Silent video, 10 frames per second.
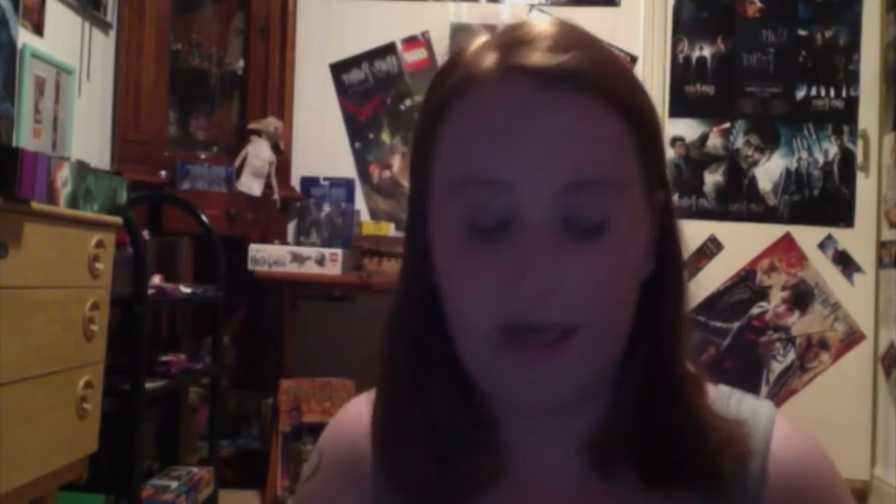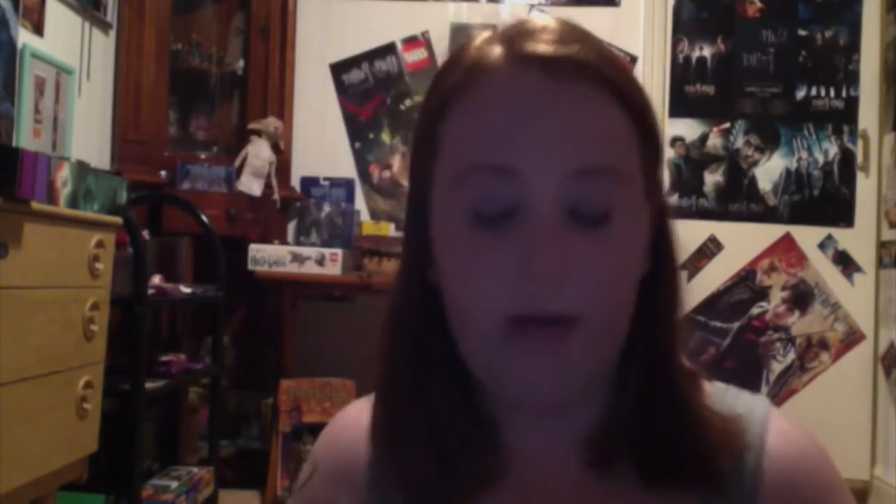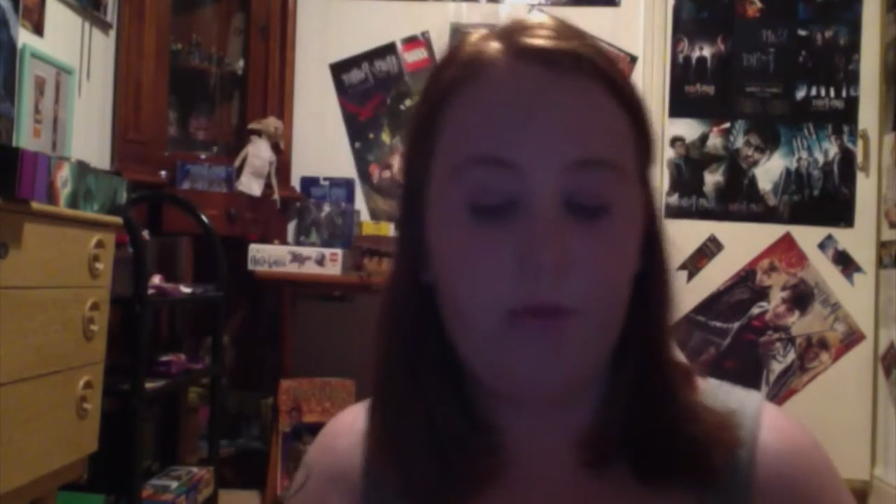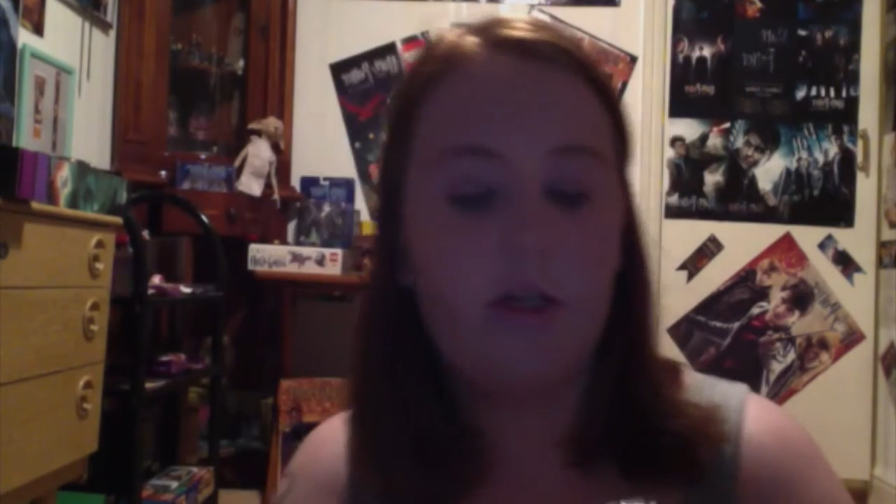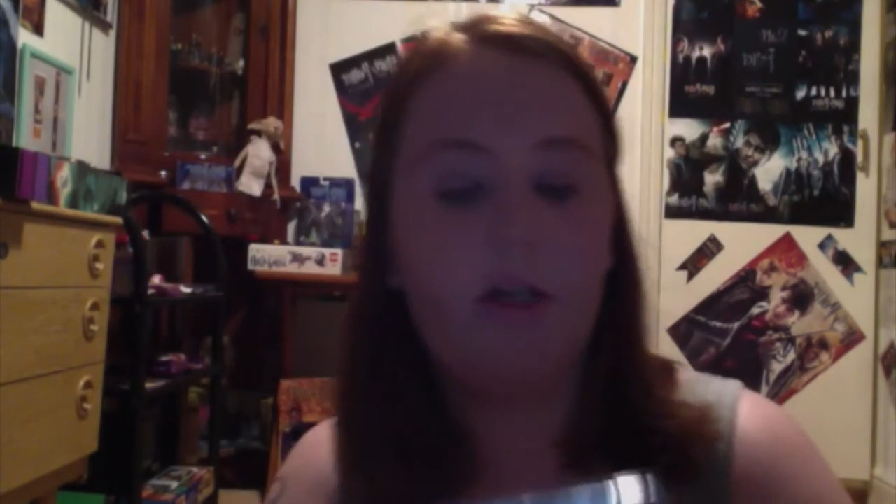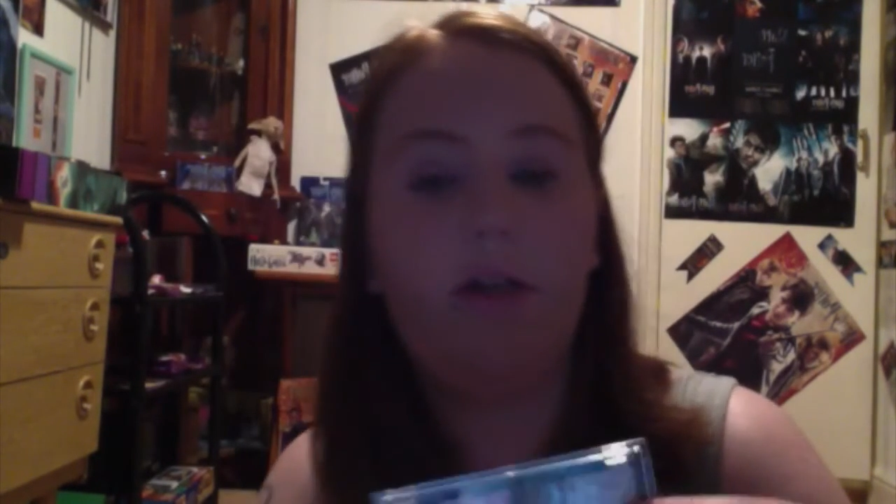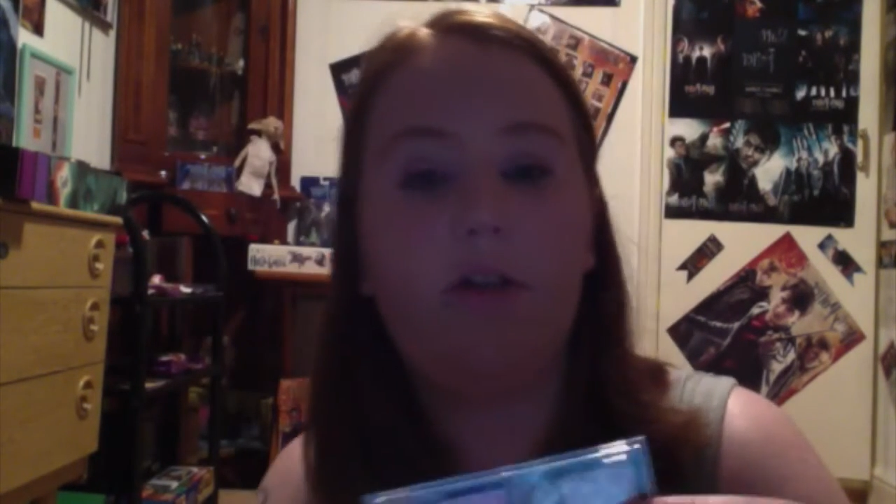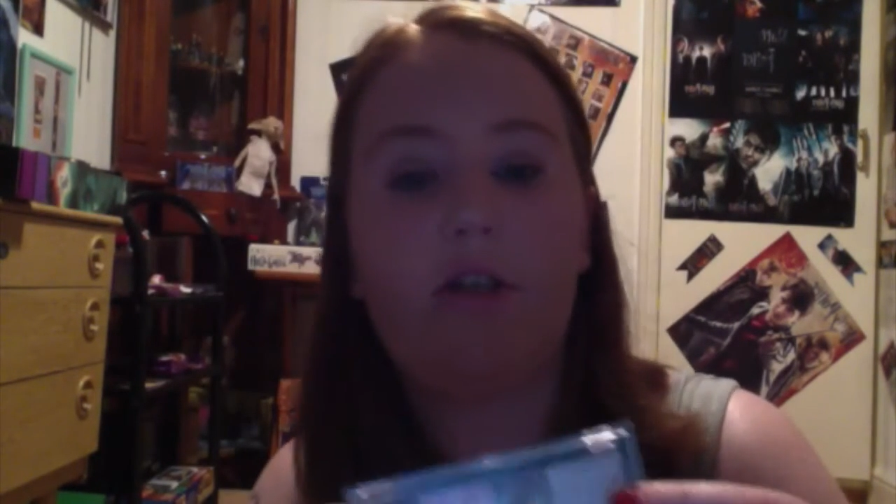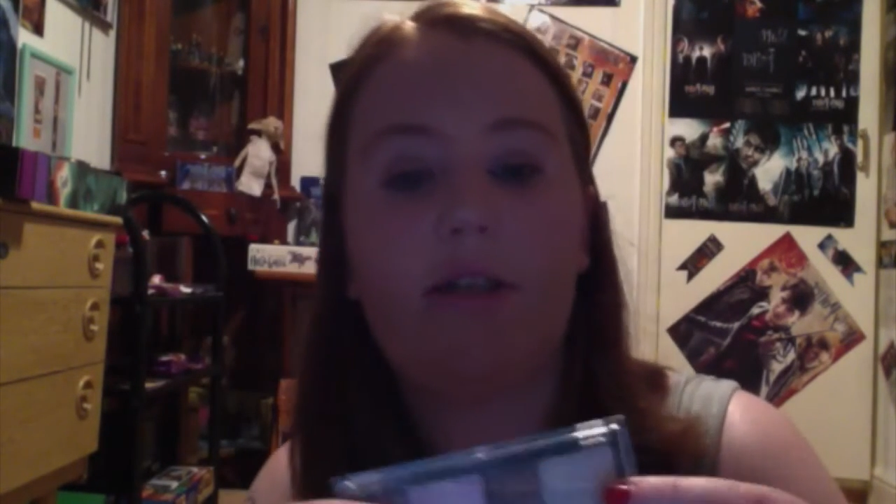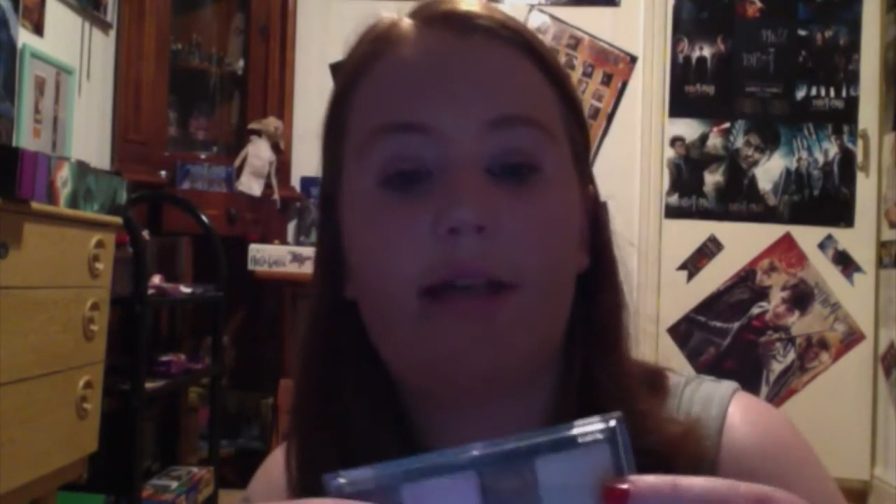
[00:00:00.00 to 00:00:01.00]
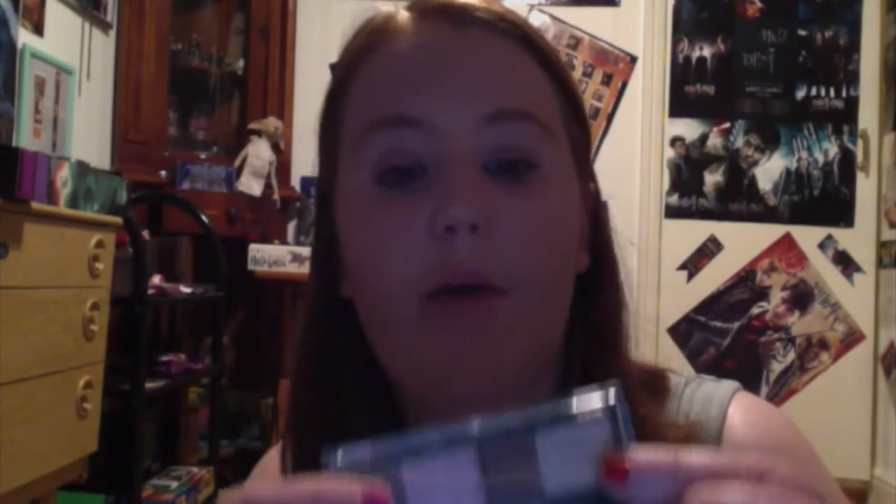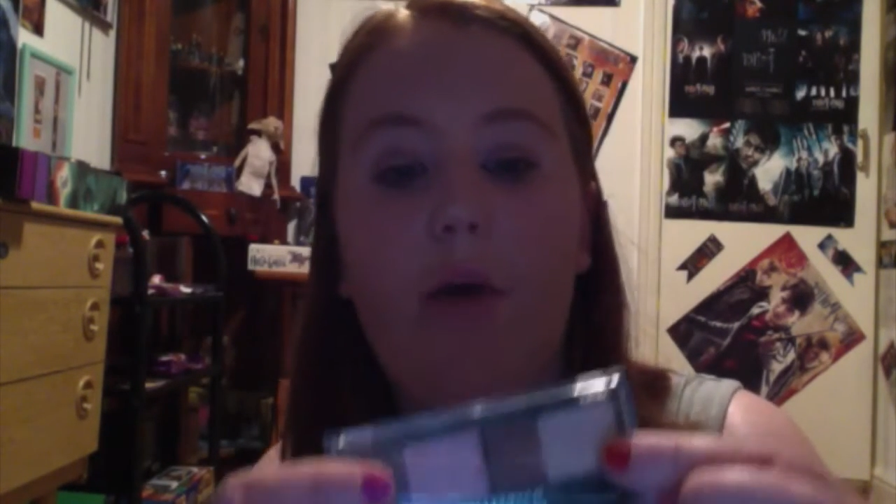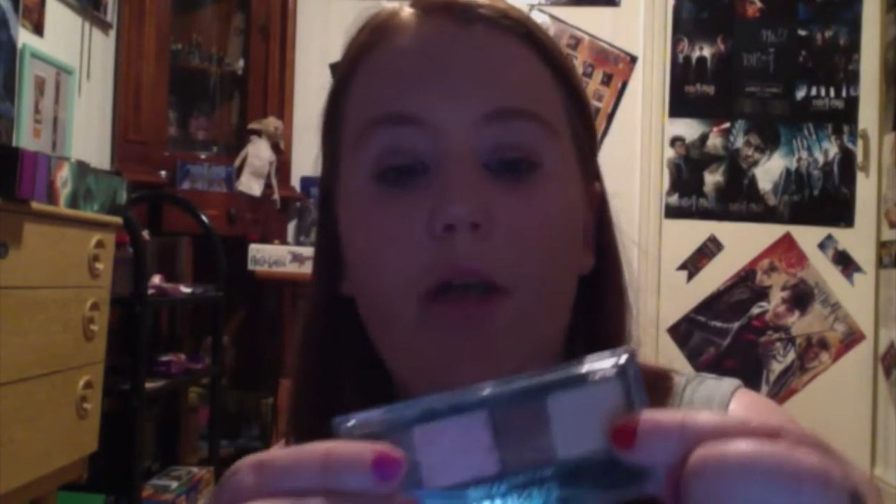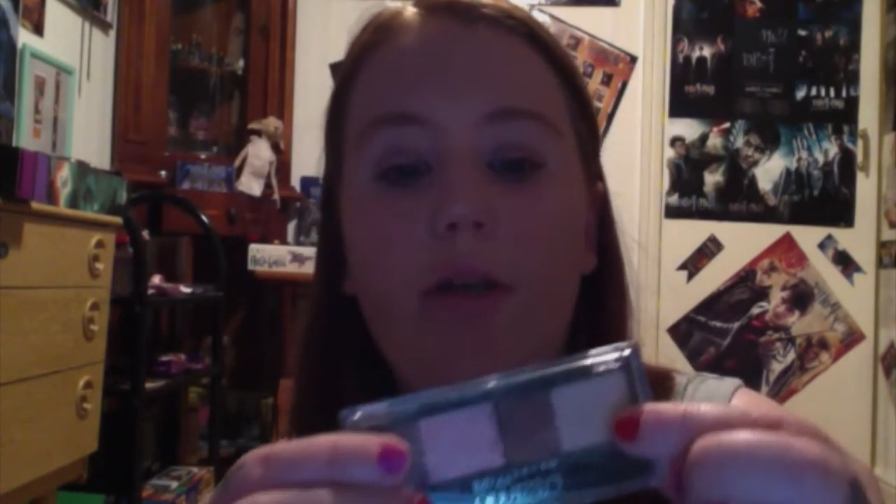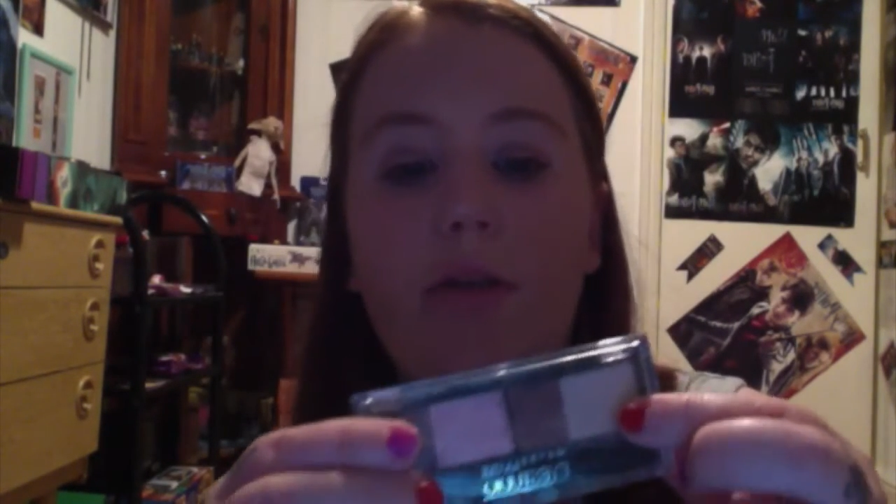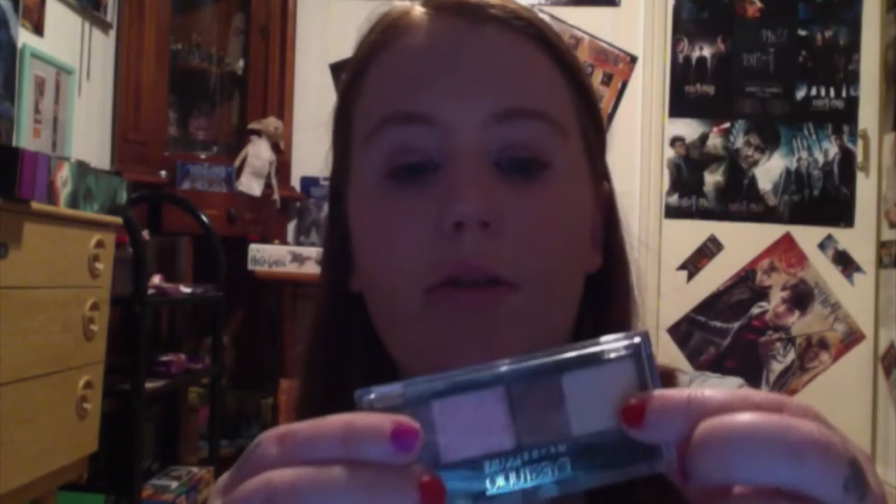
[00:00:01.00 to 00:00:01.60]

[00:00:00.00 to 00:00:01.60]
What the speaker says: I was going to use just that one.